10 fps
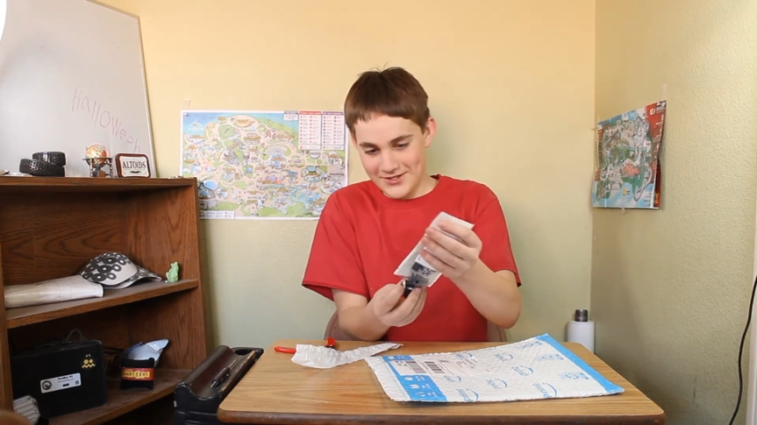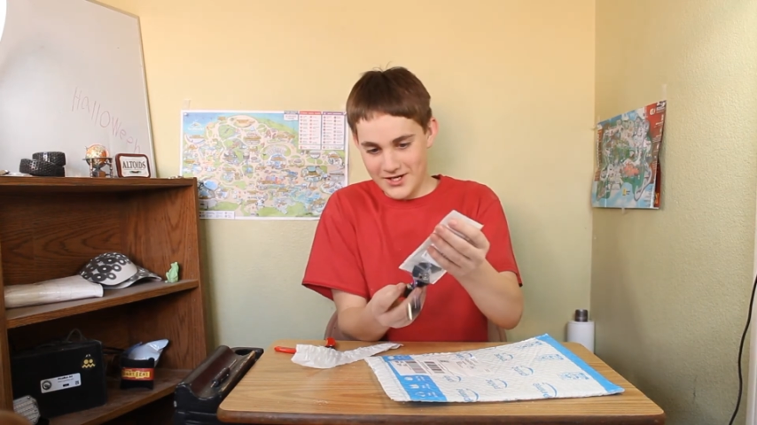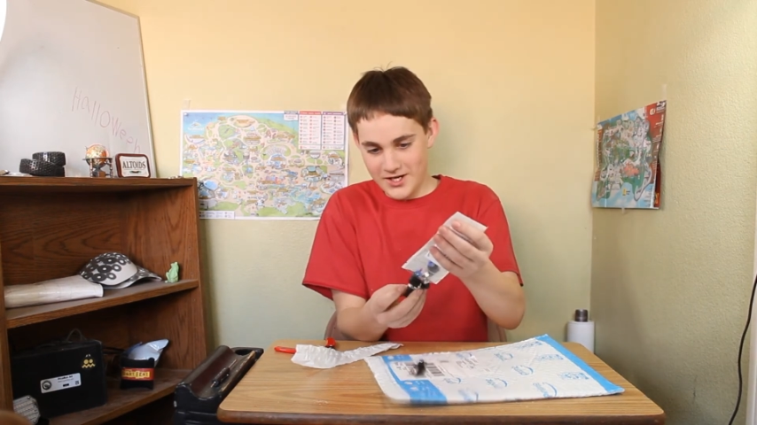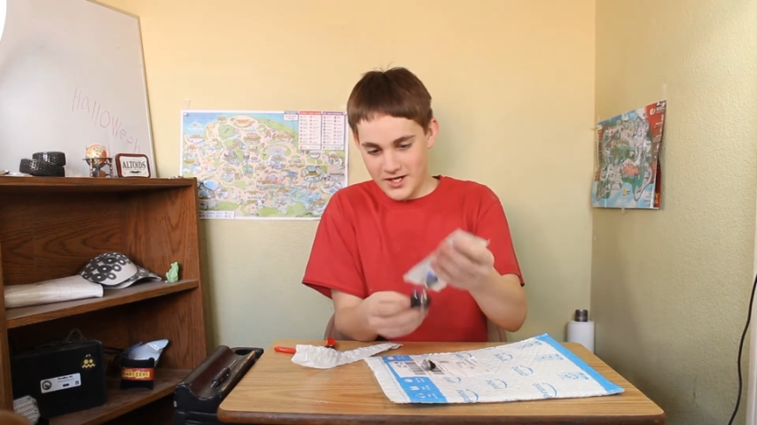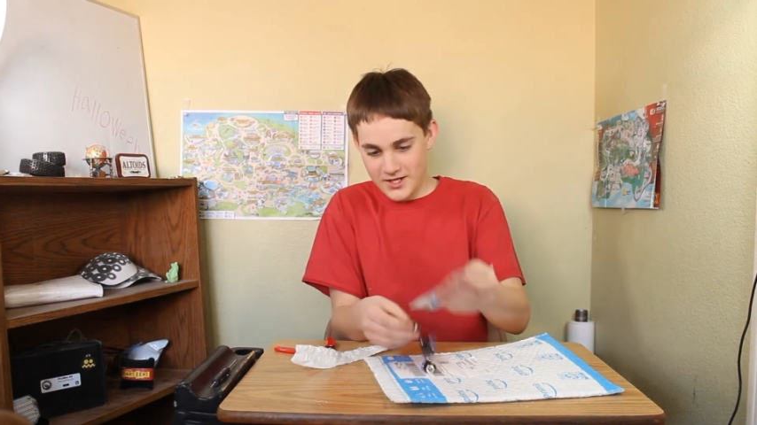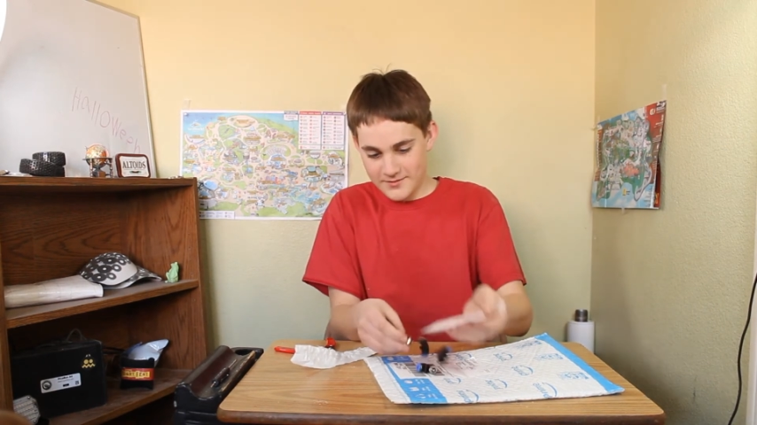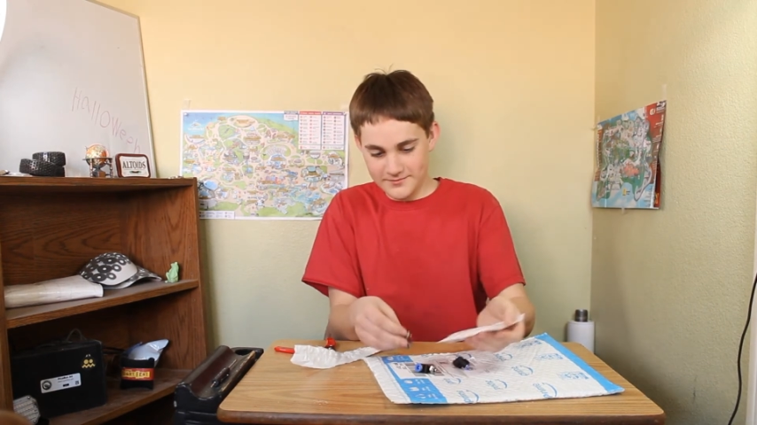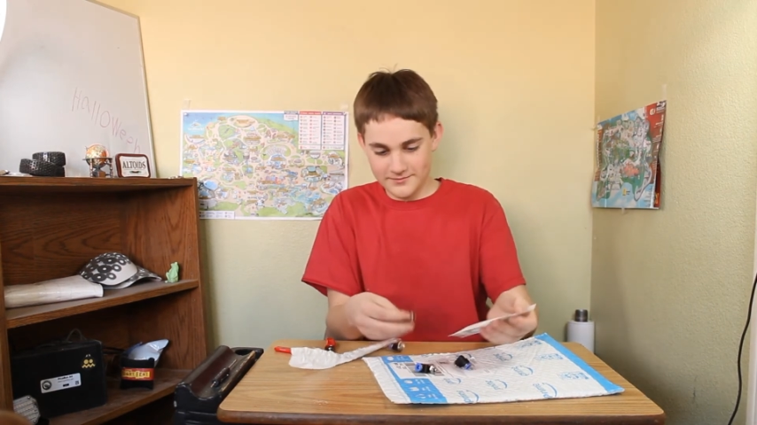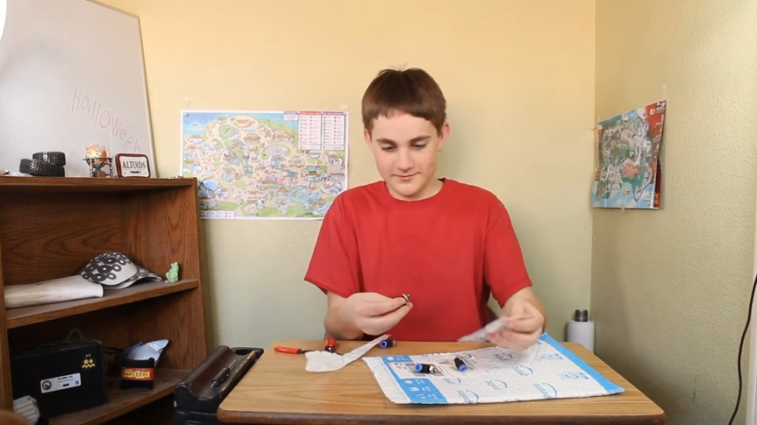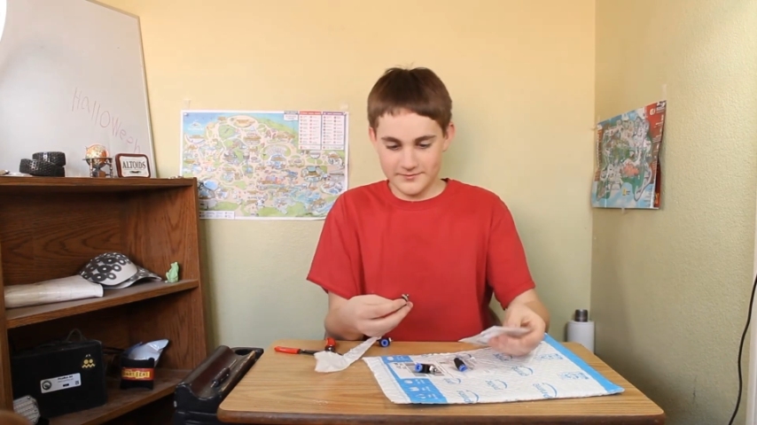that
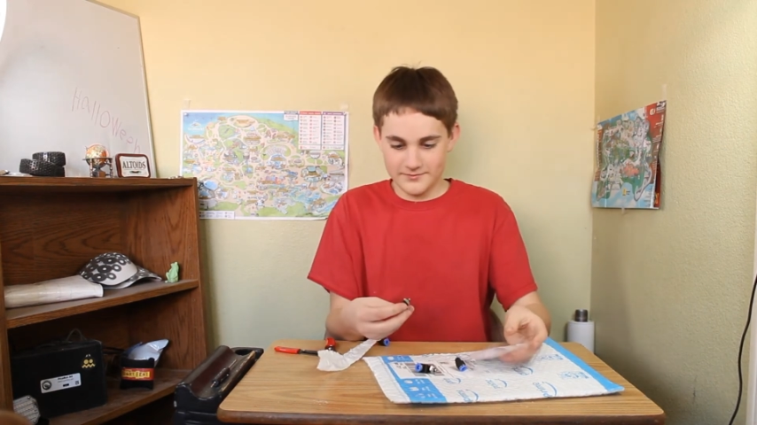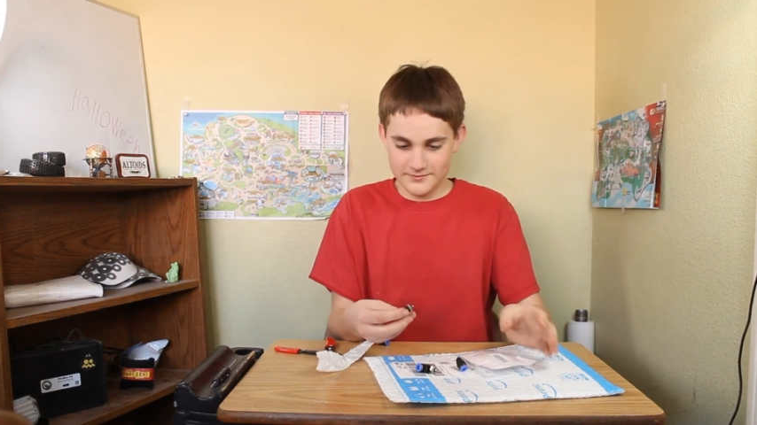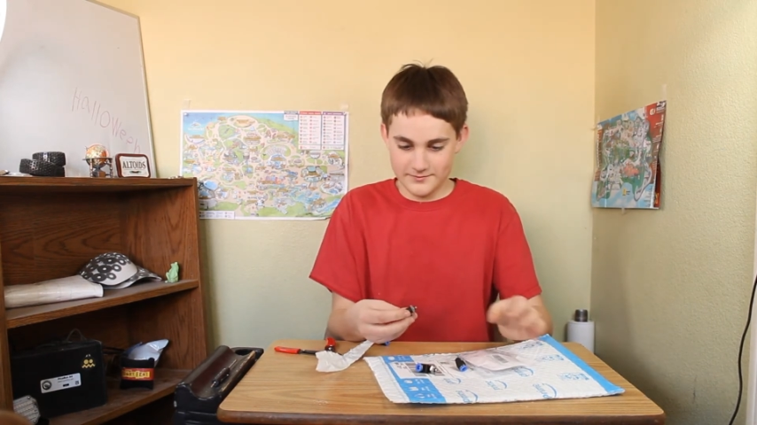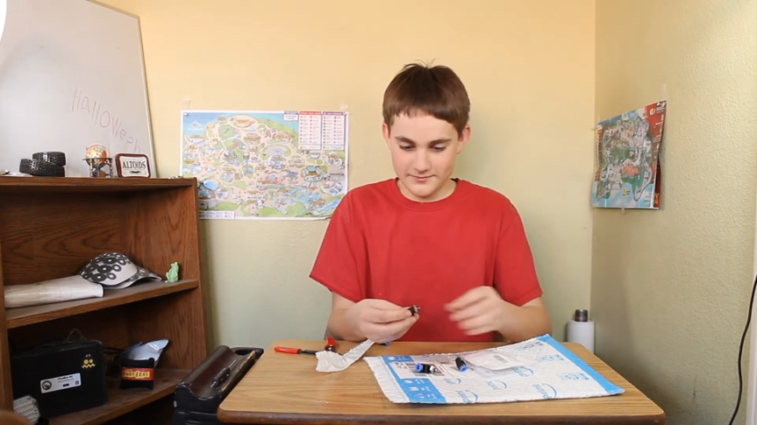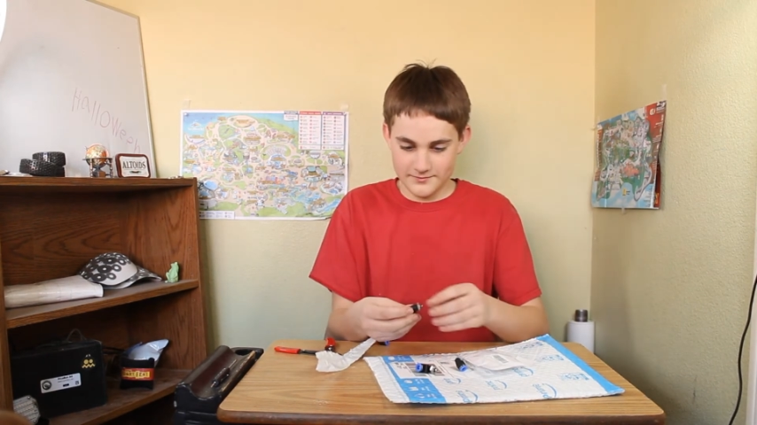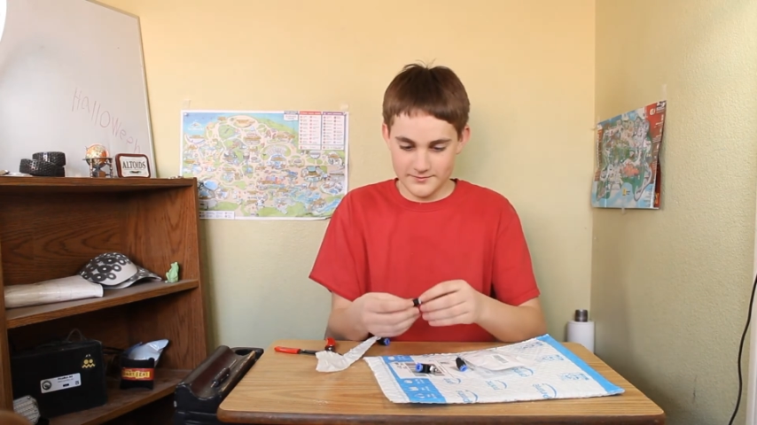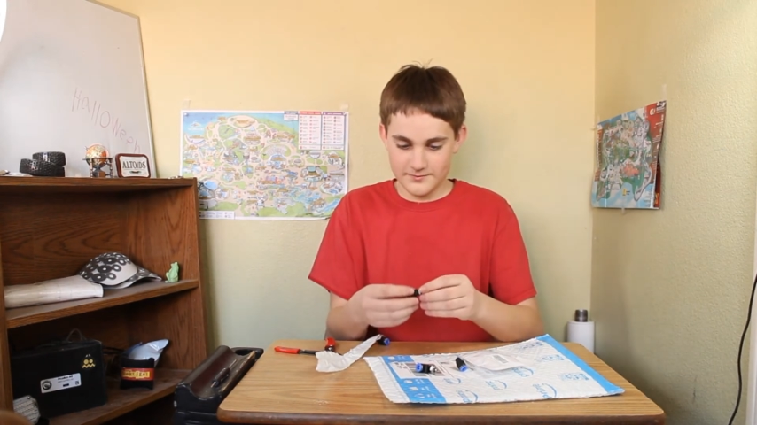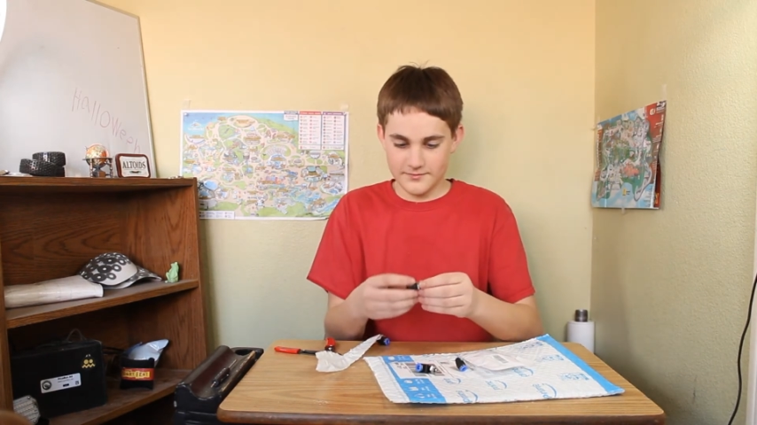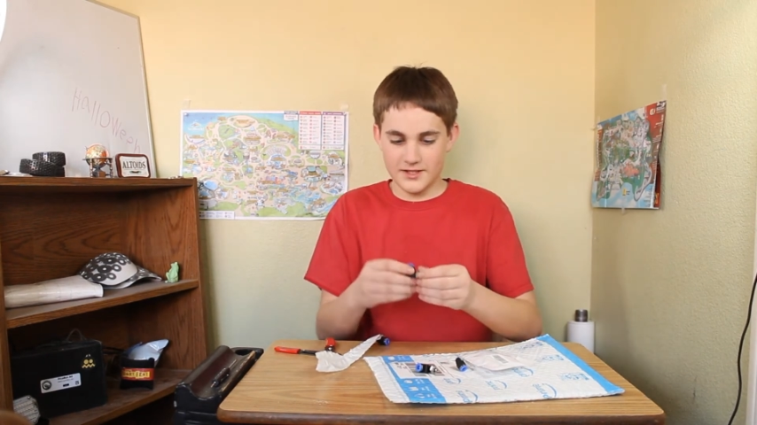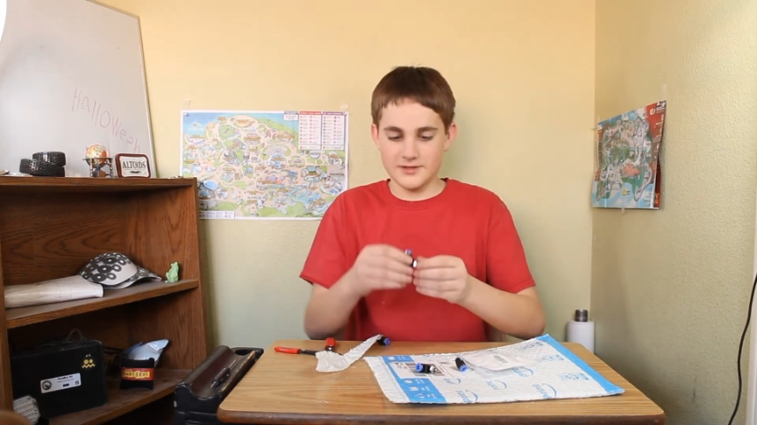
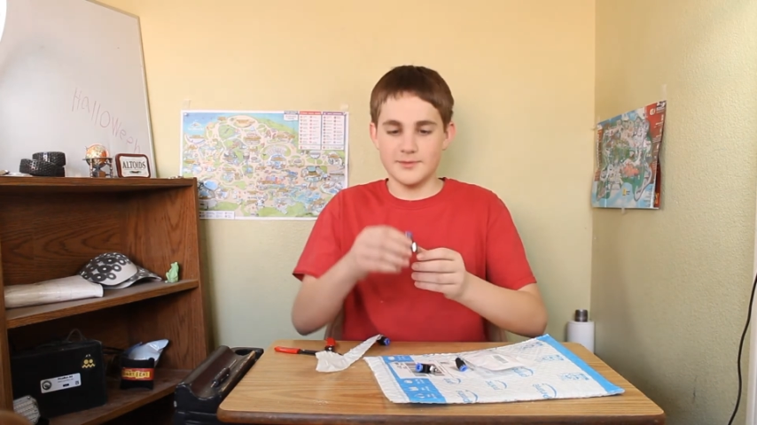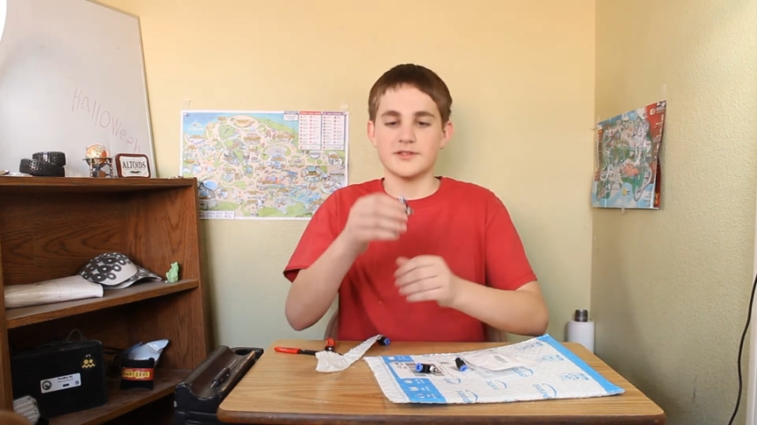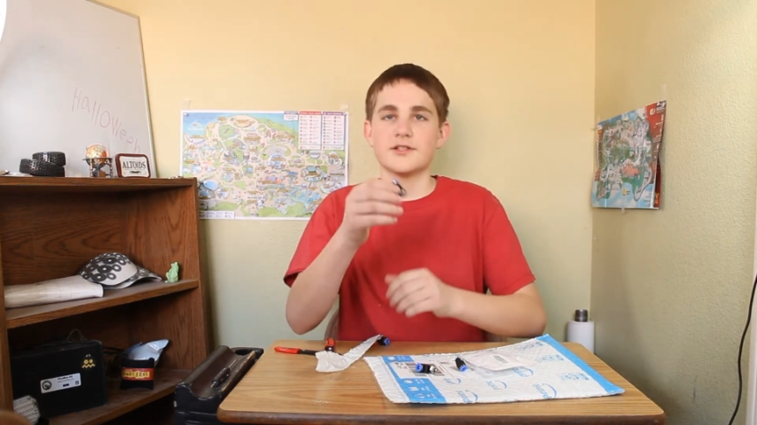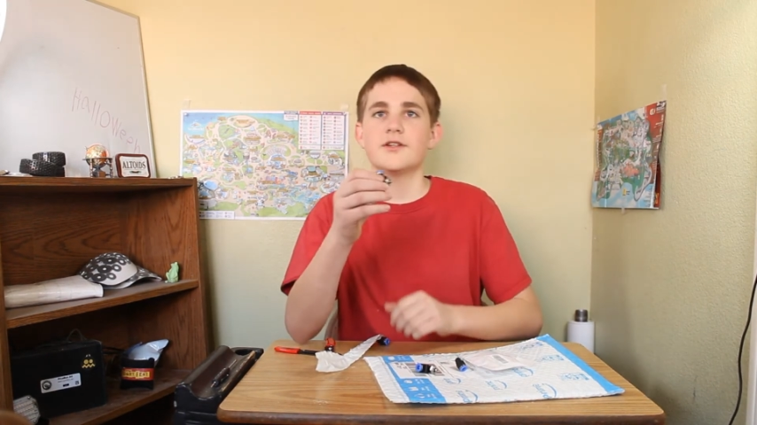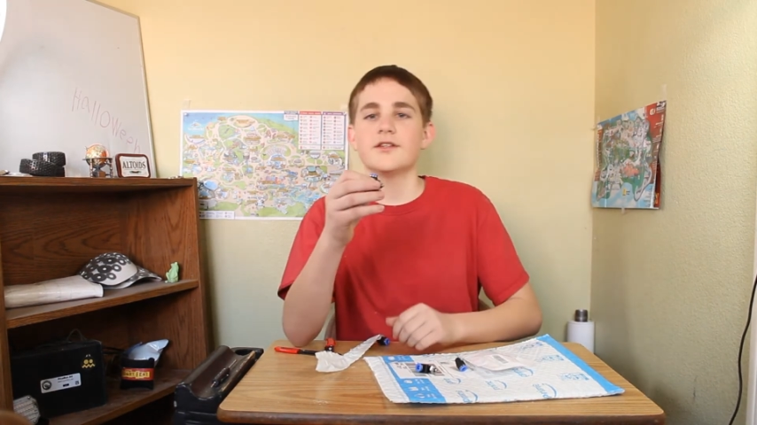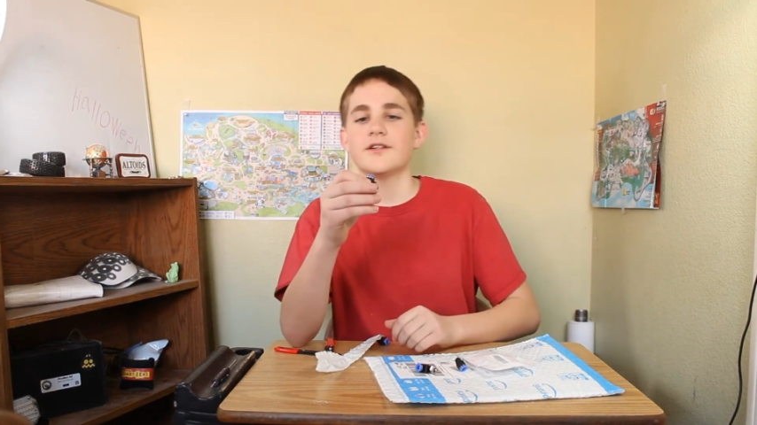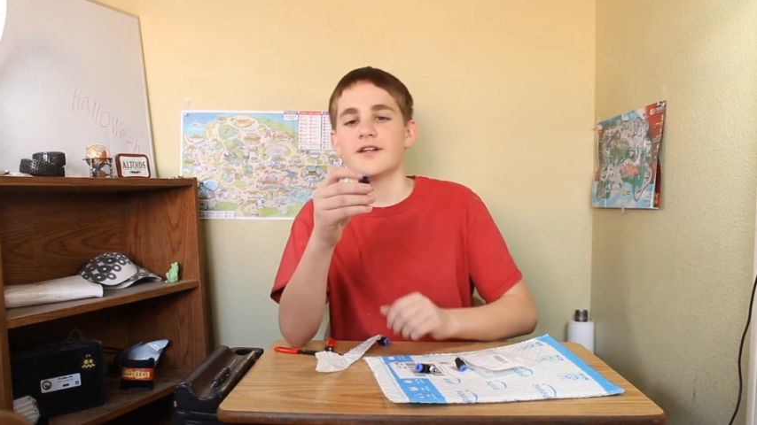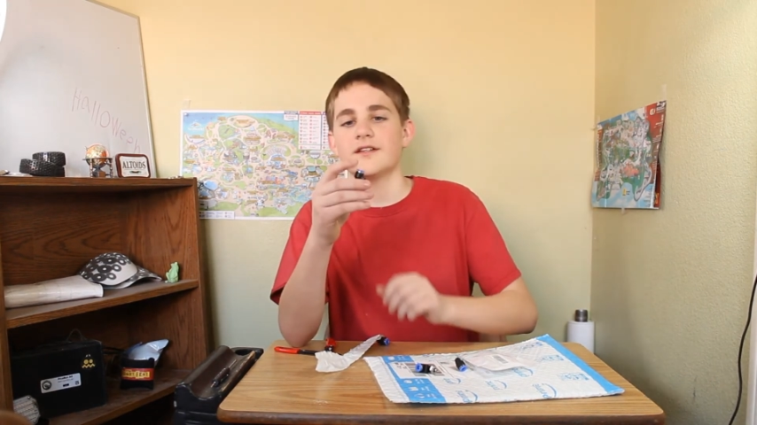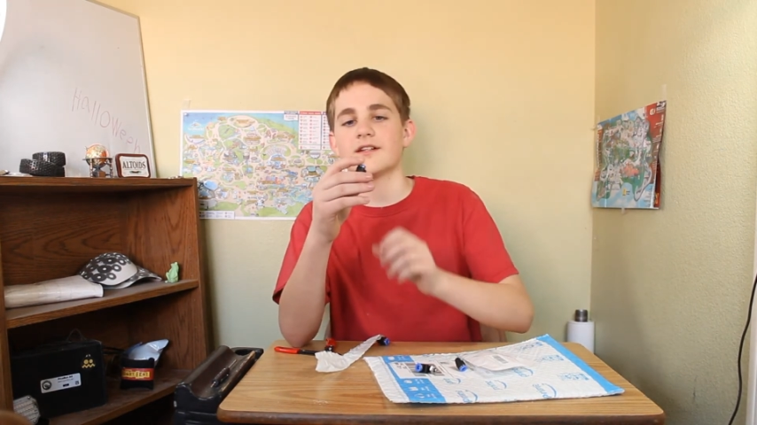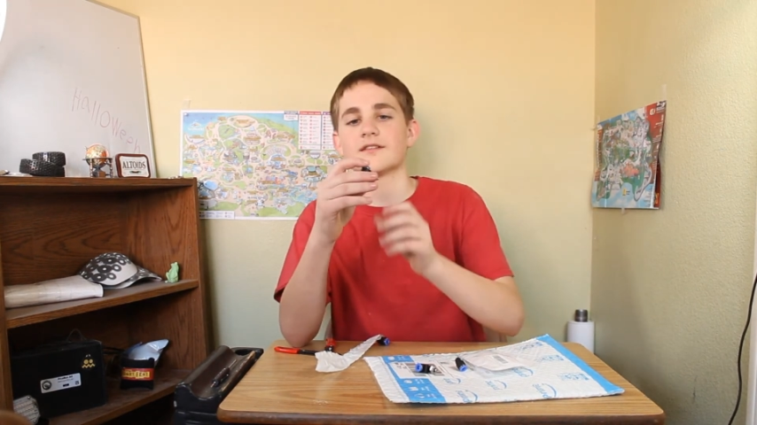are supposed to go in there
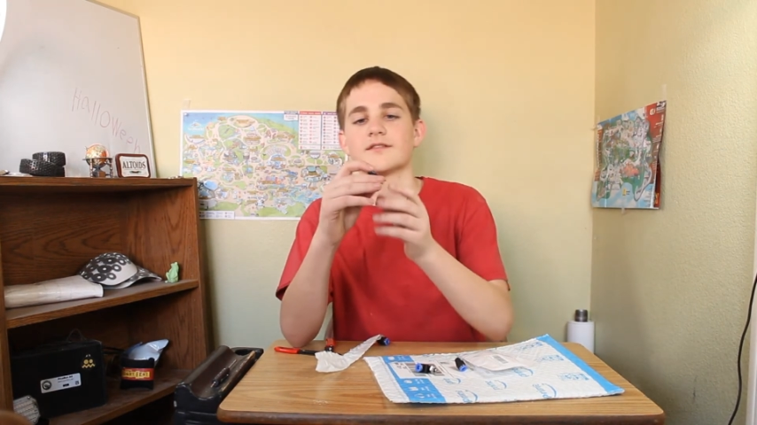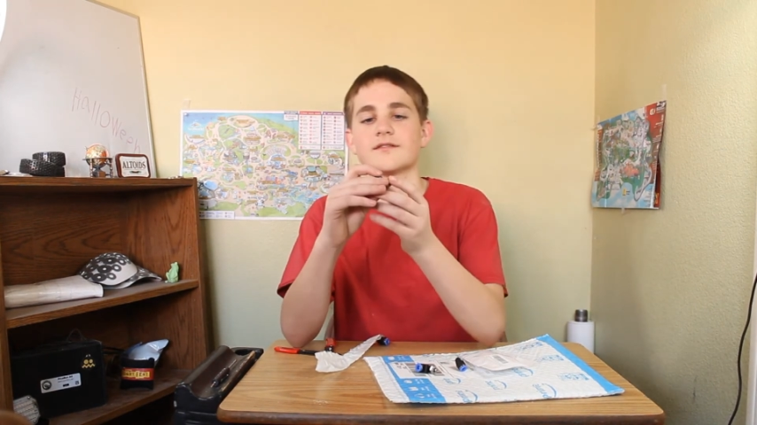right there.